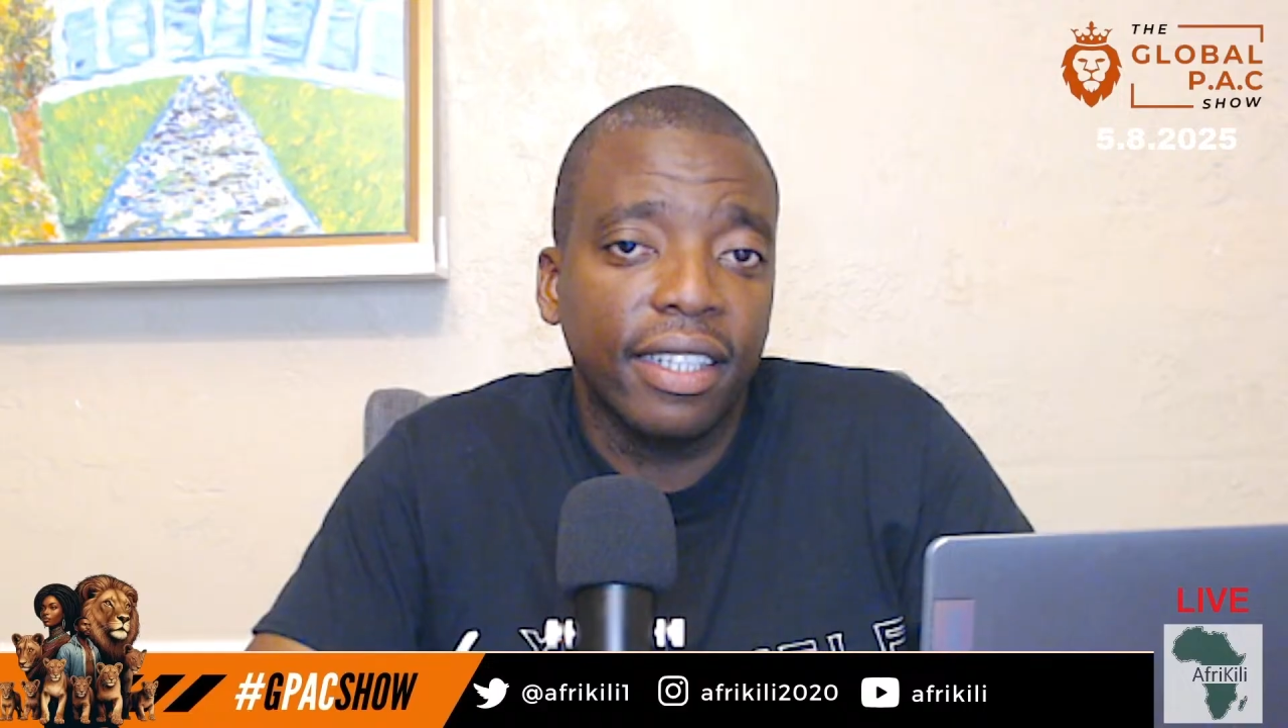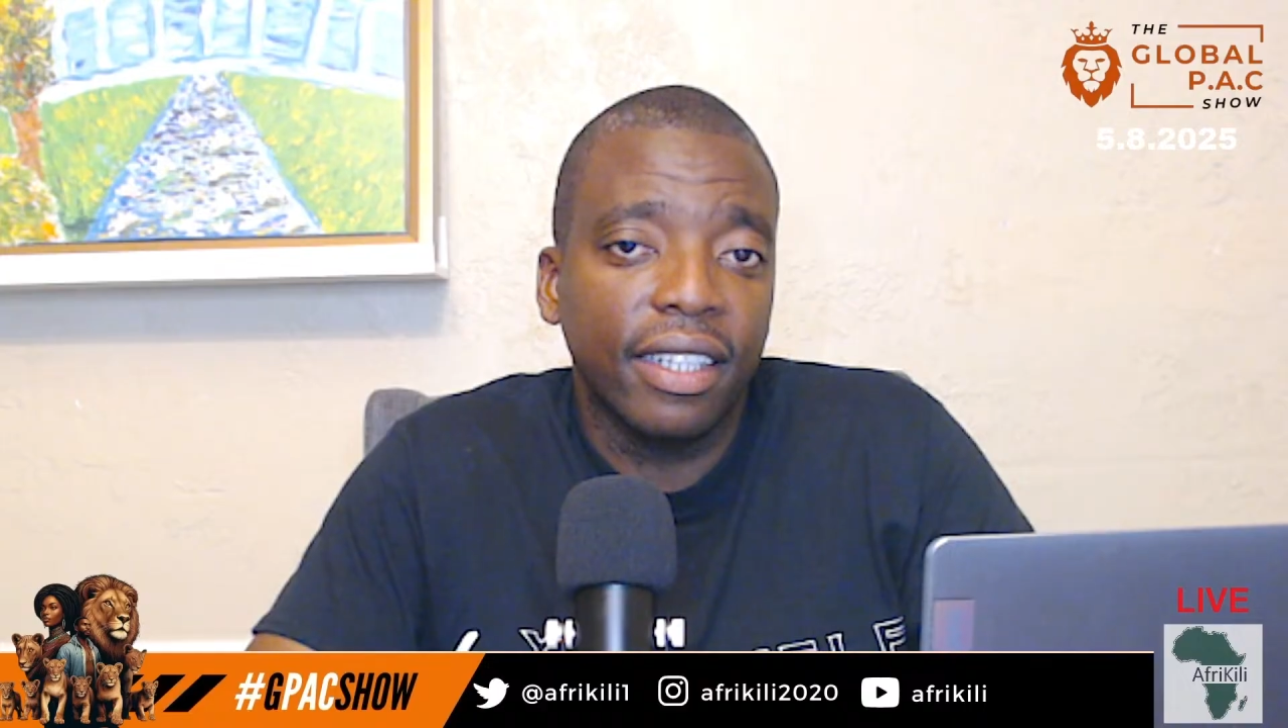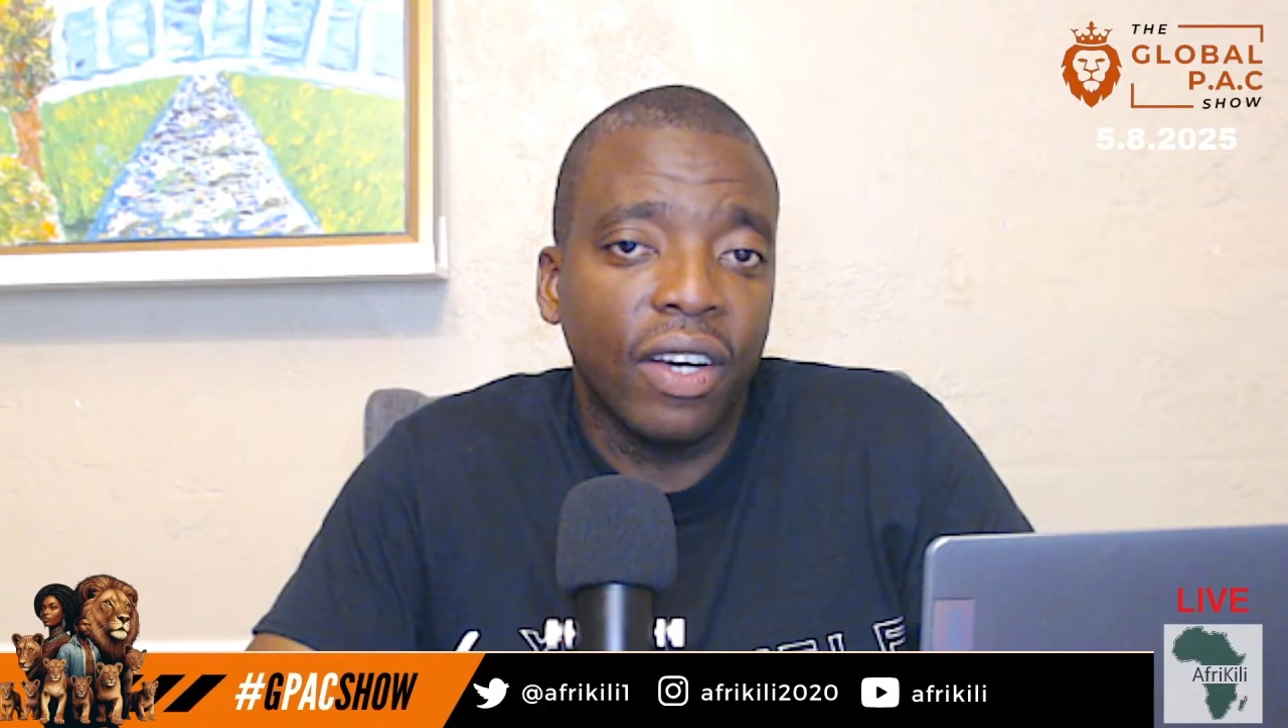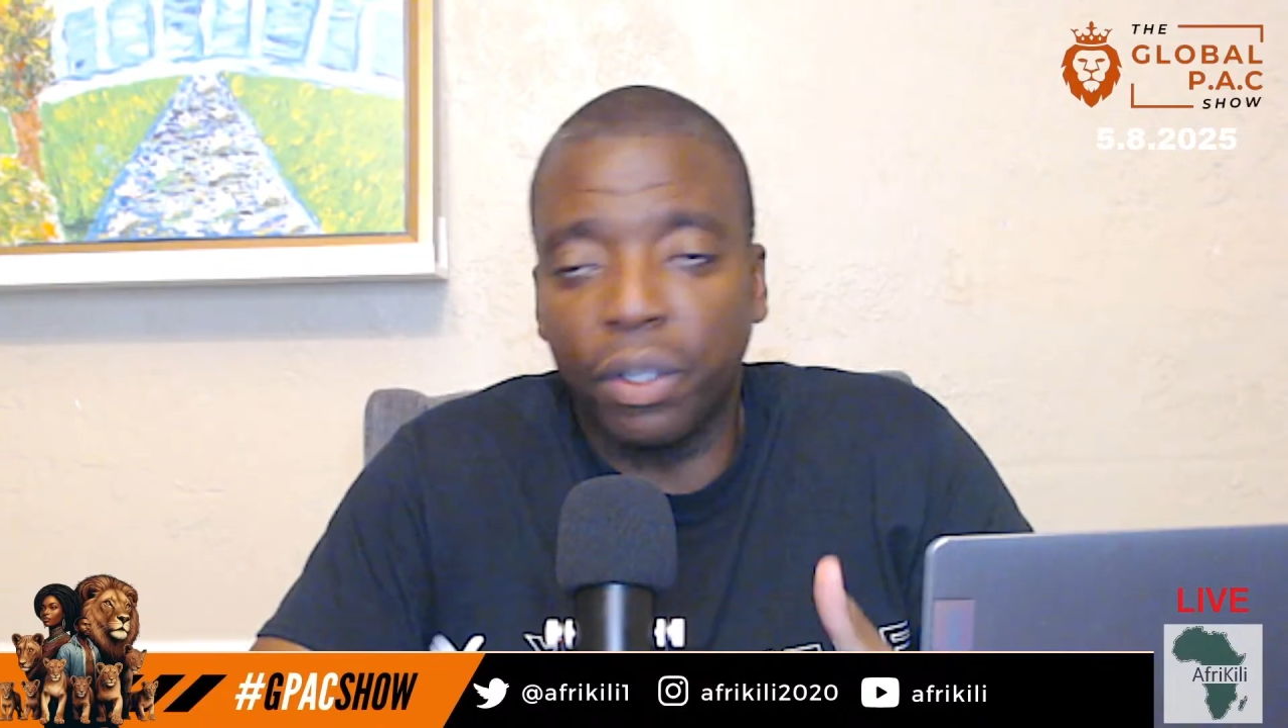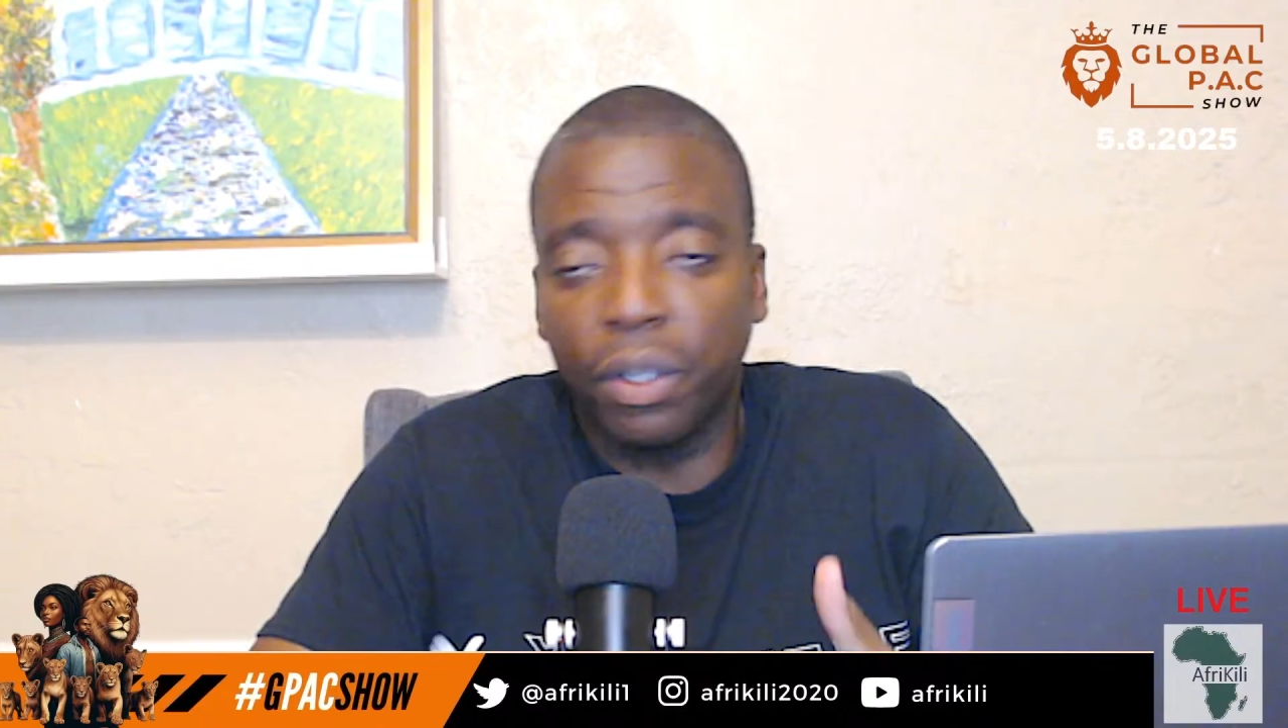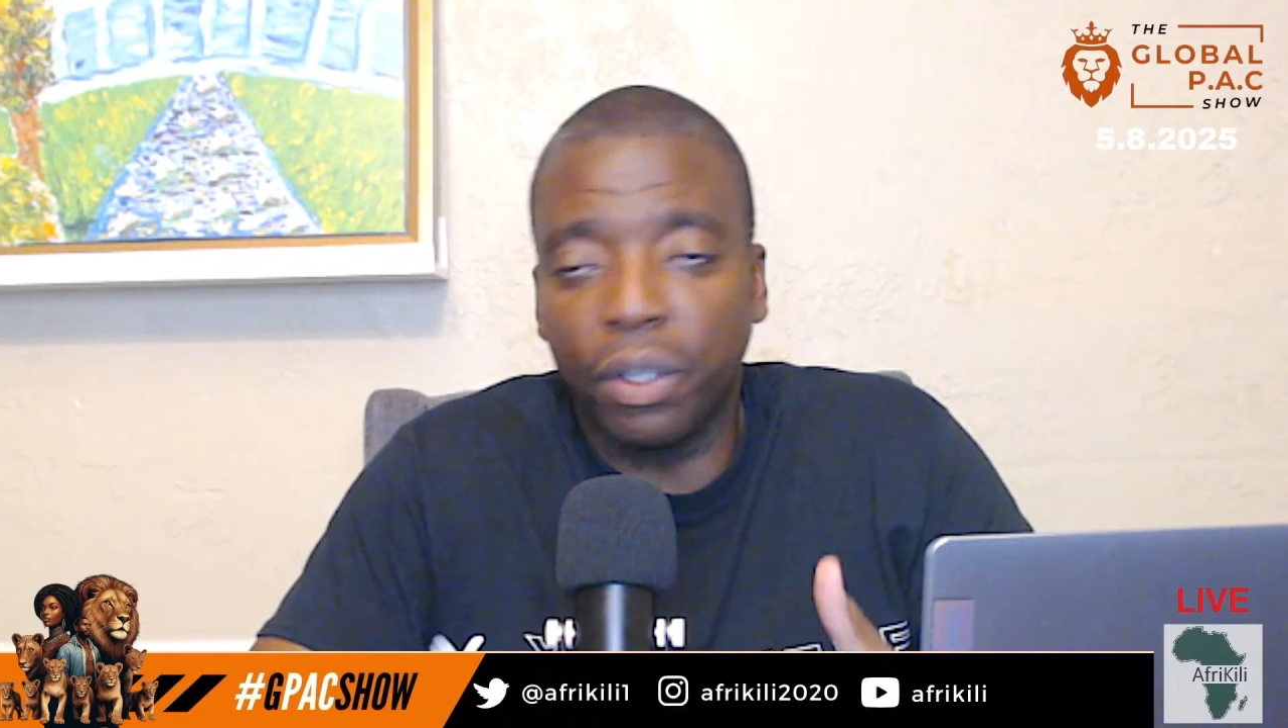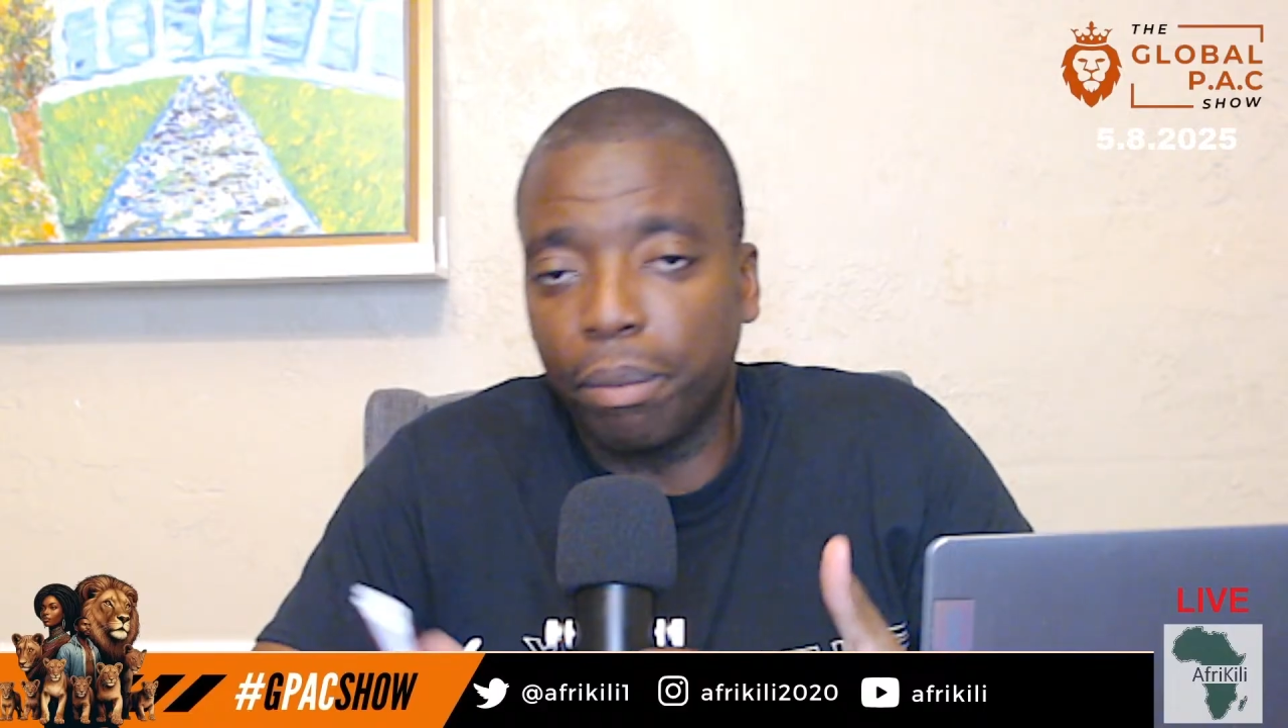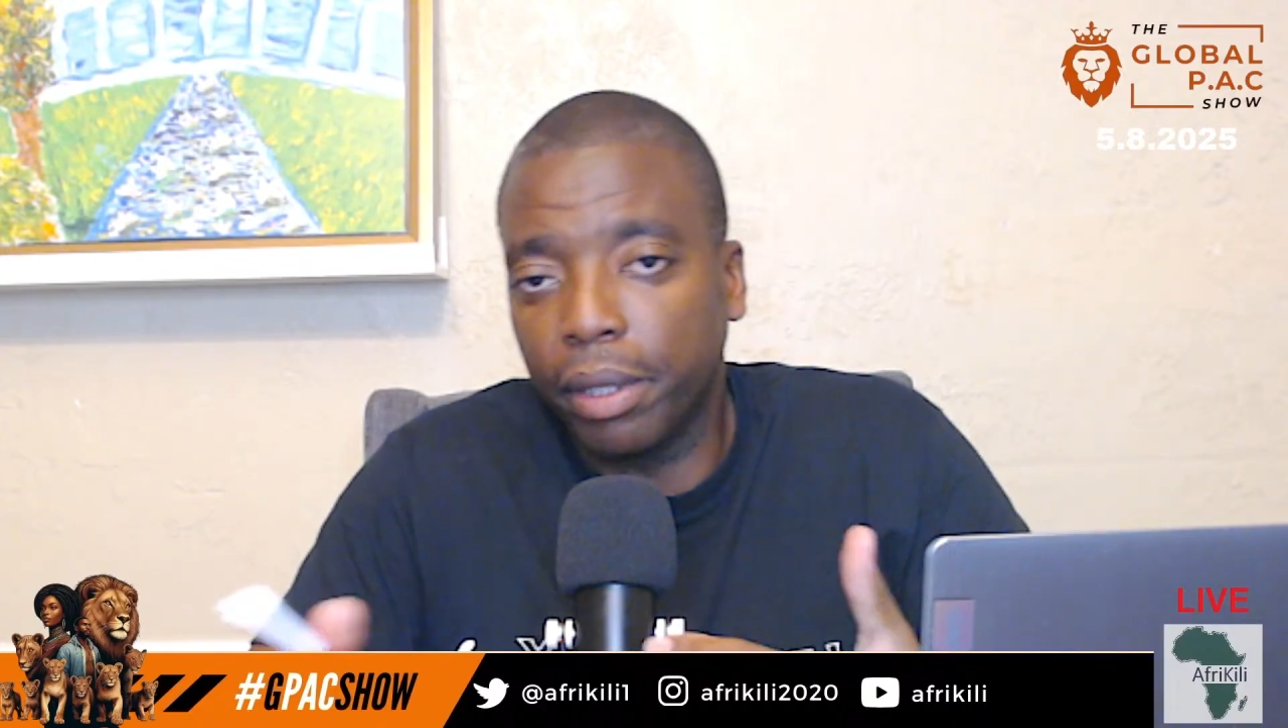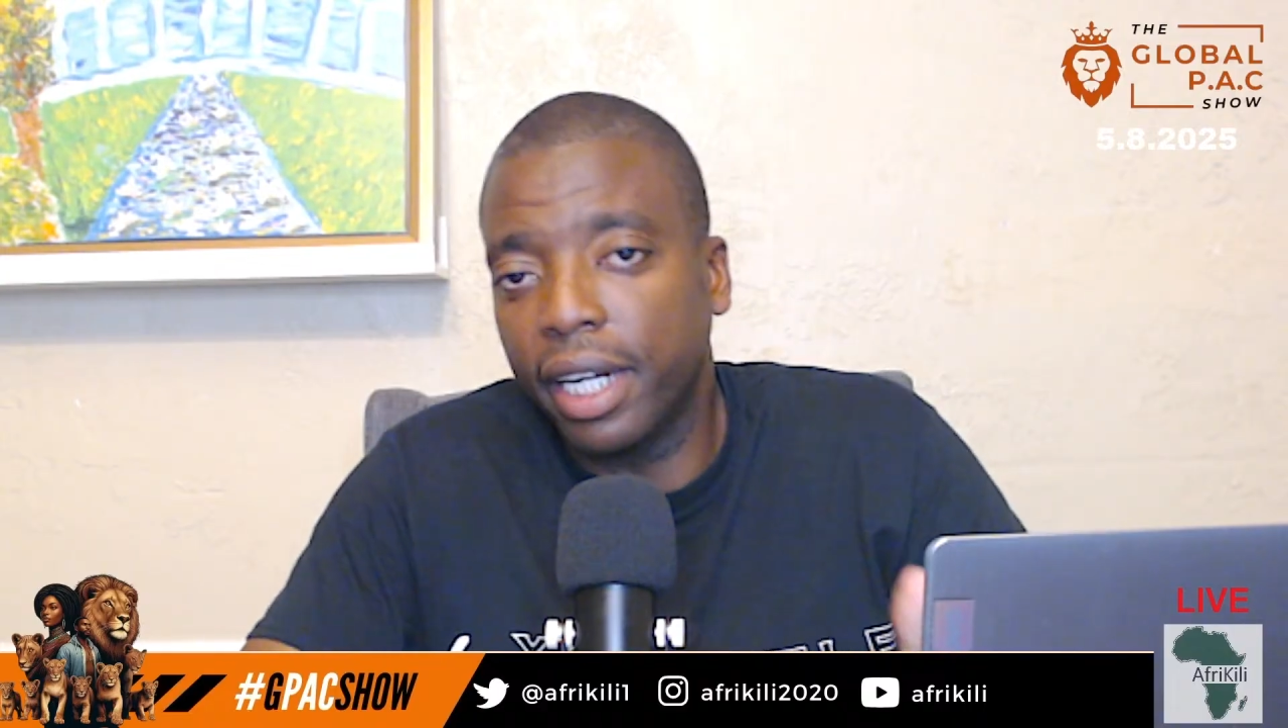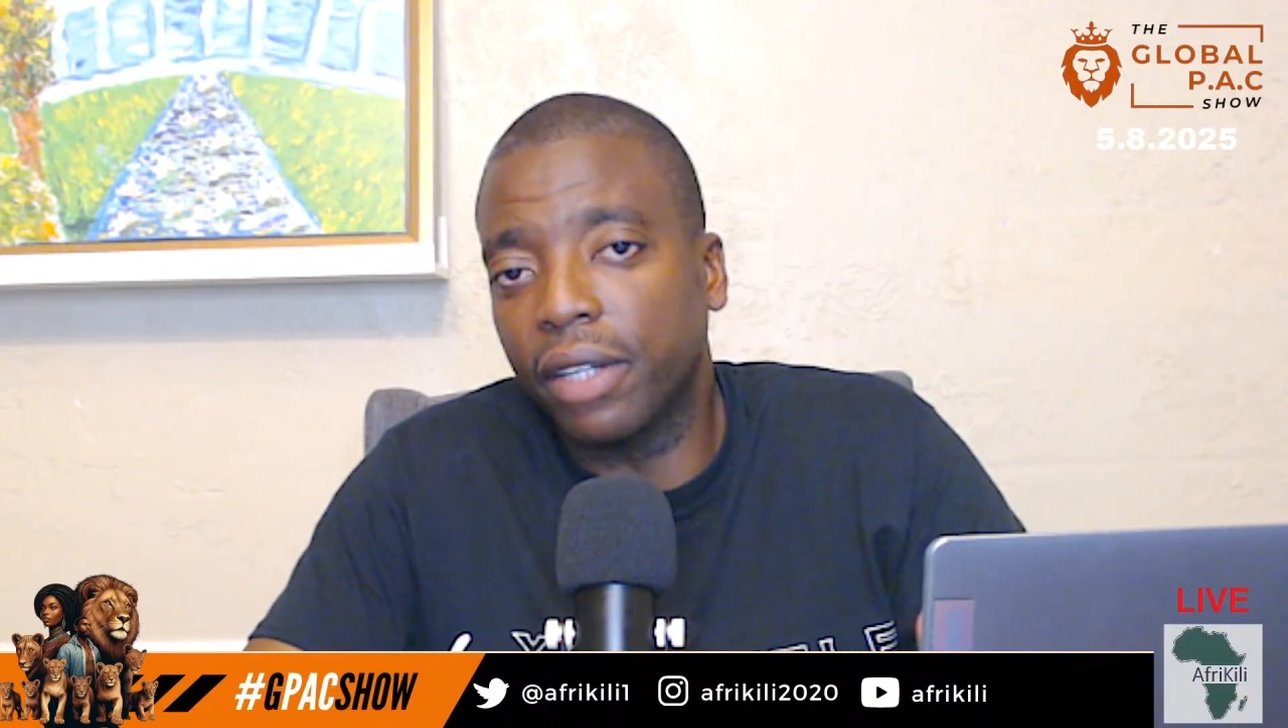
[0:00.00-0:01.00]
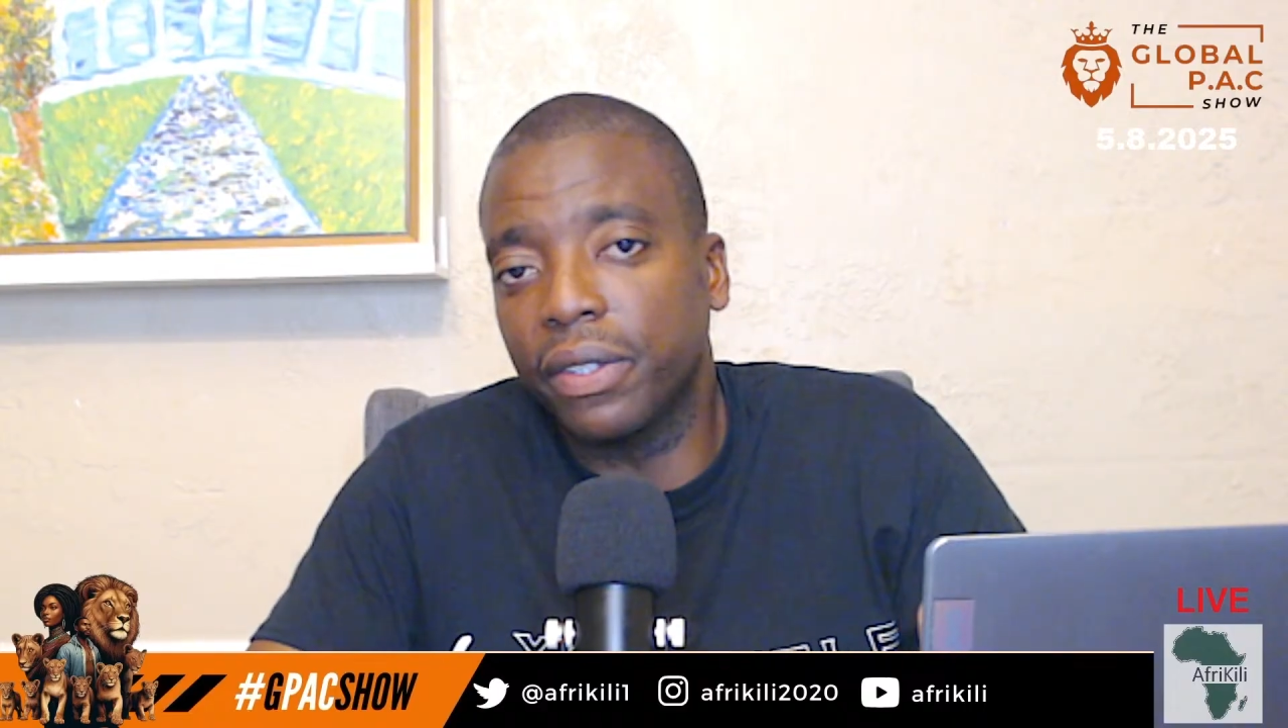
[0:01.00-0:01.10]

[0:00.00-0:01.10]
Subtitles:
on the geopolitical